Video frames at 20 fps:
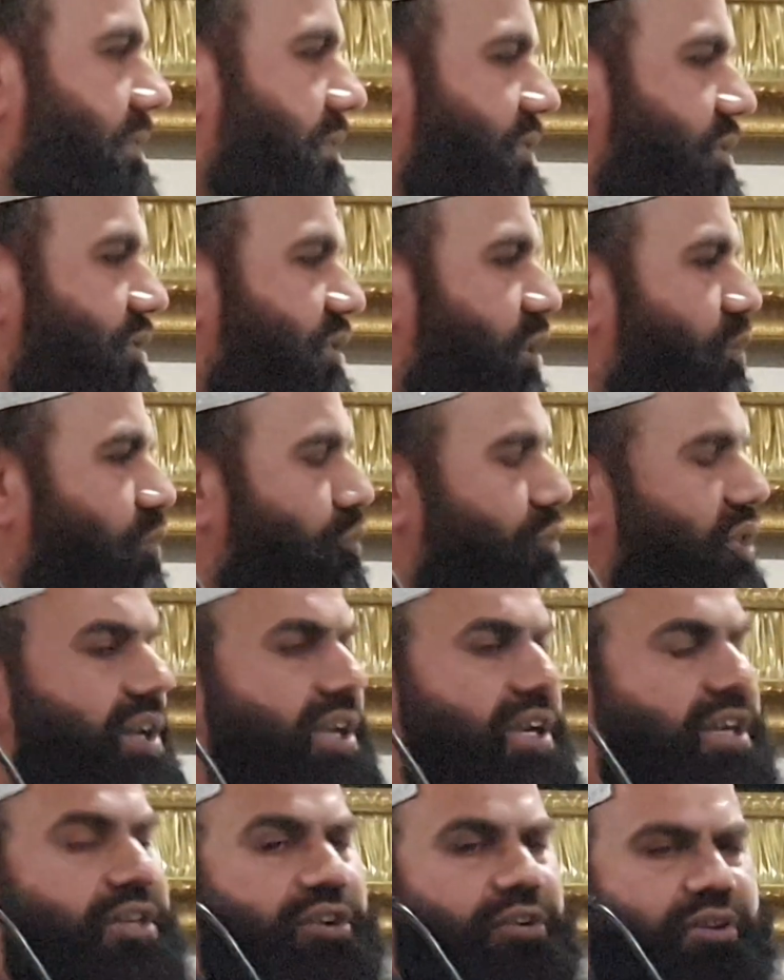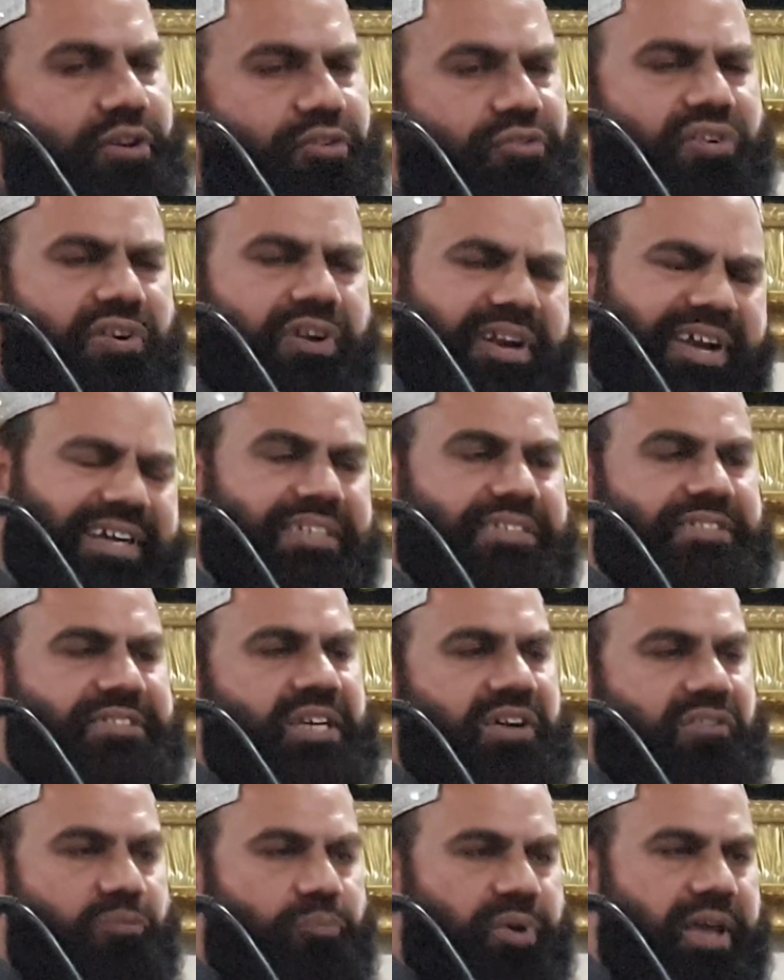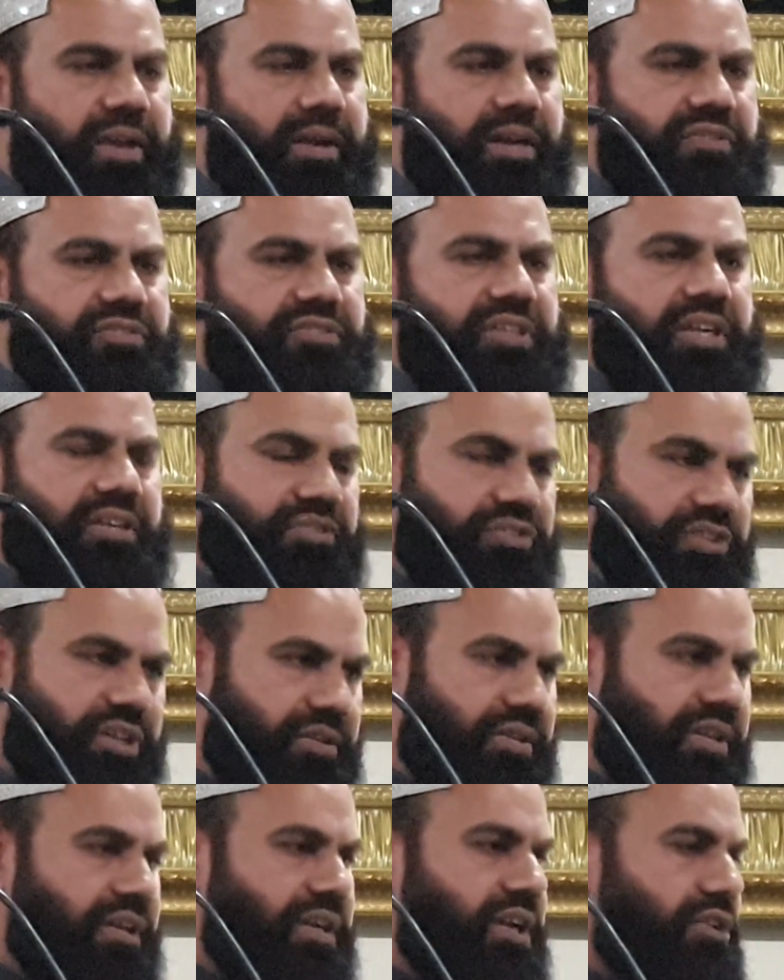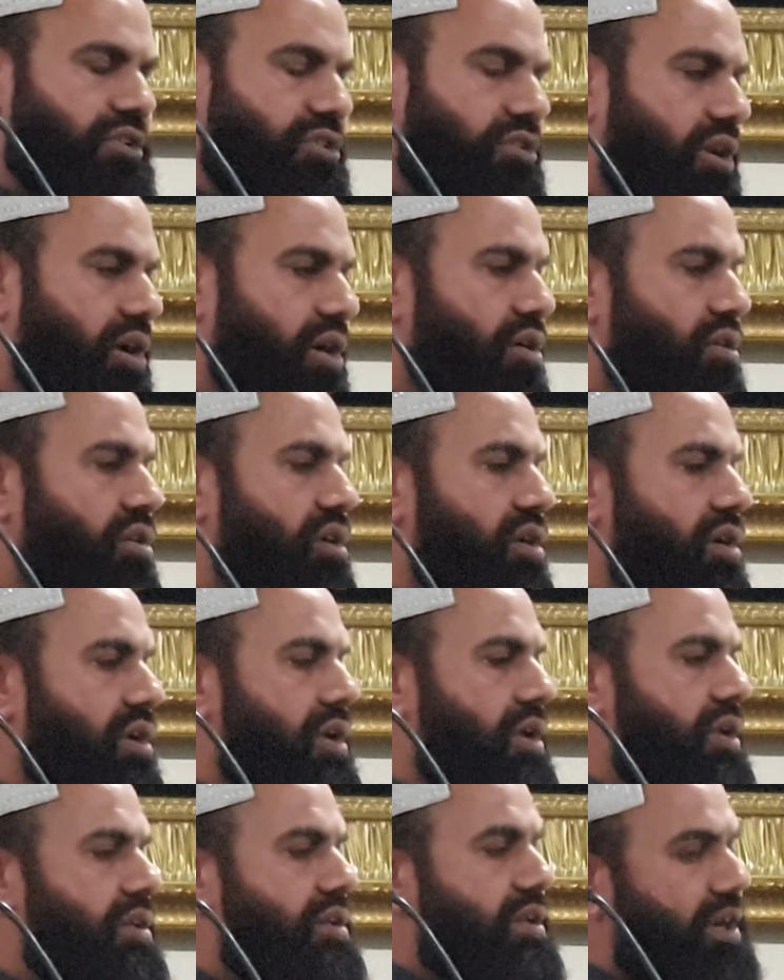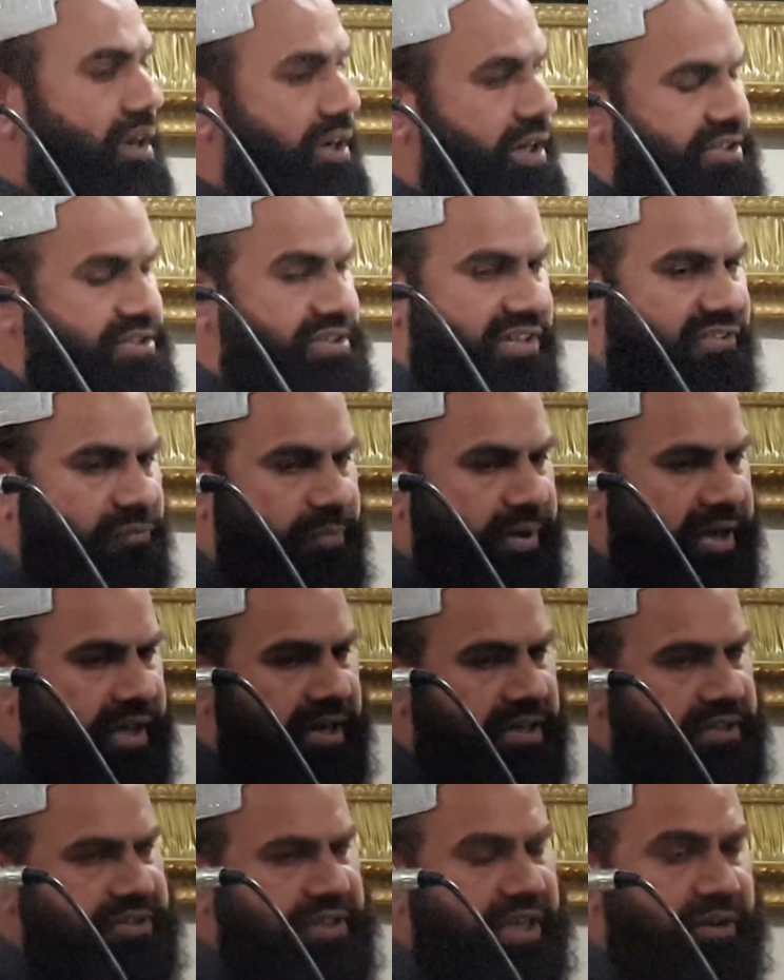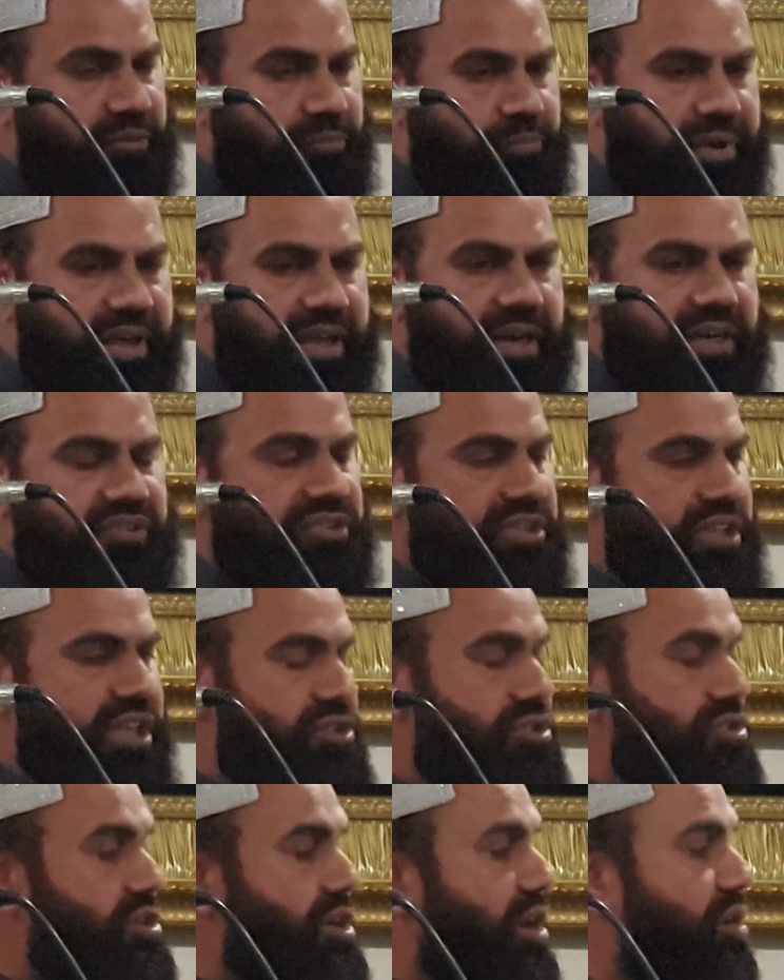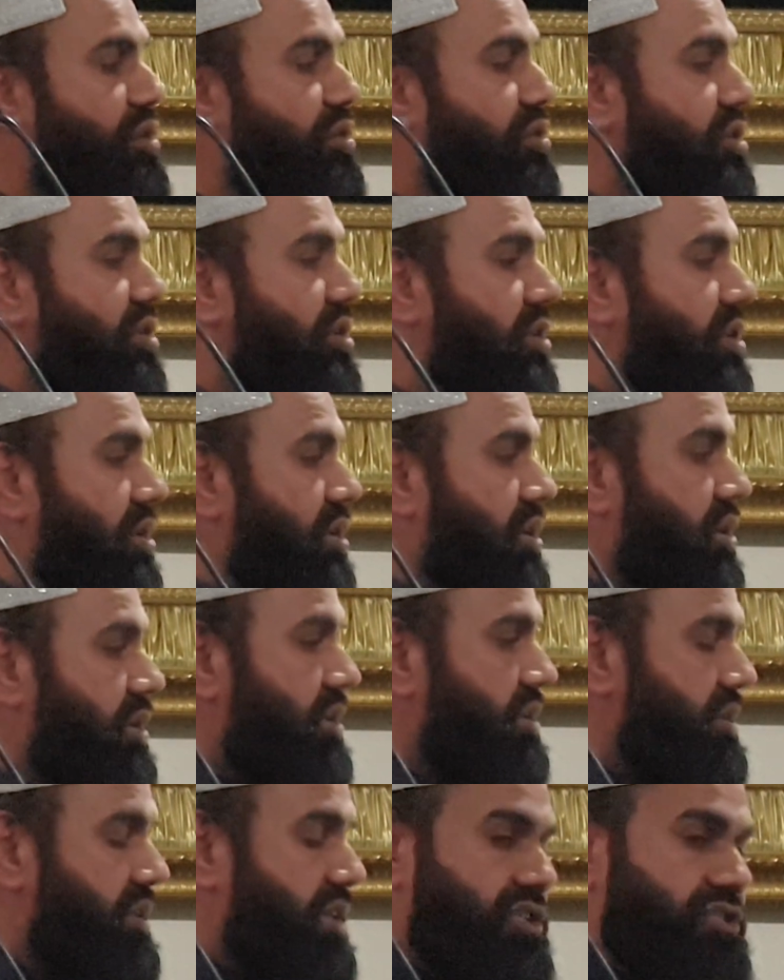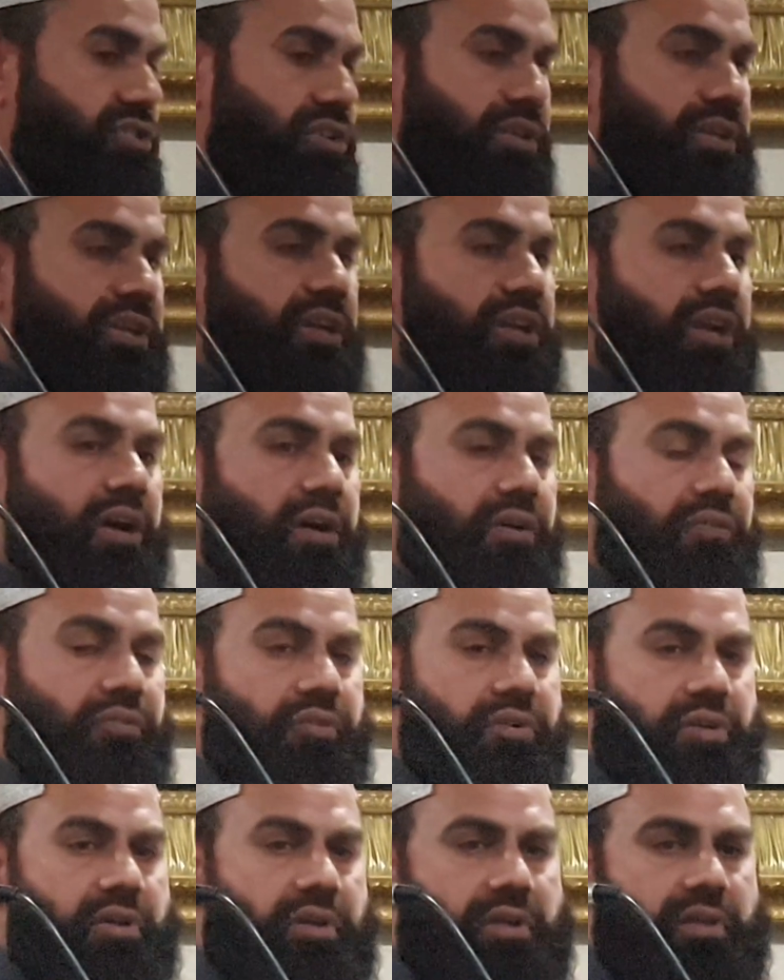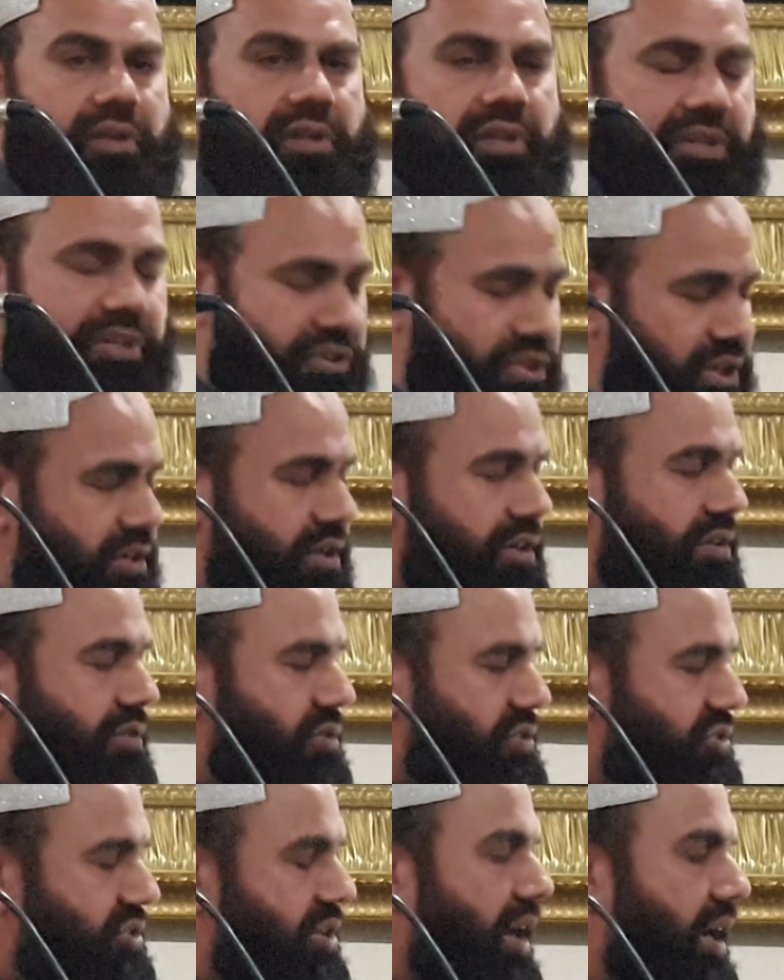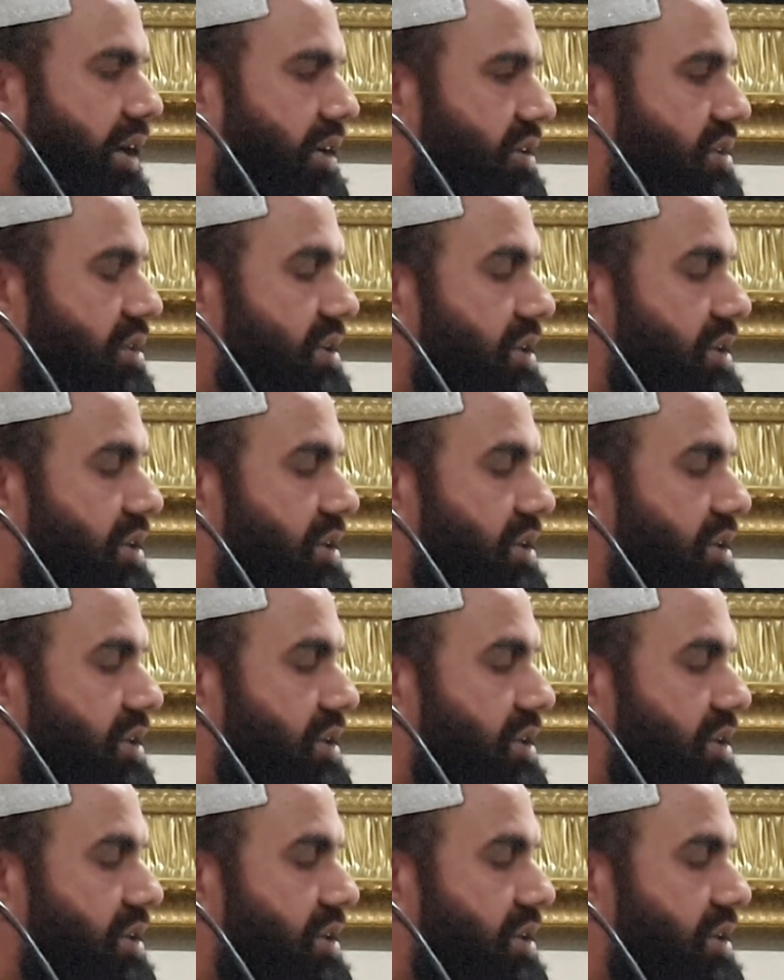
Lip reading: So we need to know the rights of parents, and children need to know the rights of parents, and parents need to know the children's right.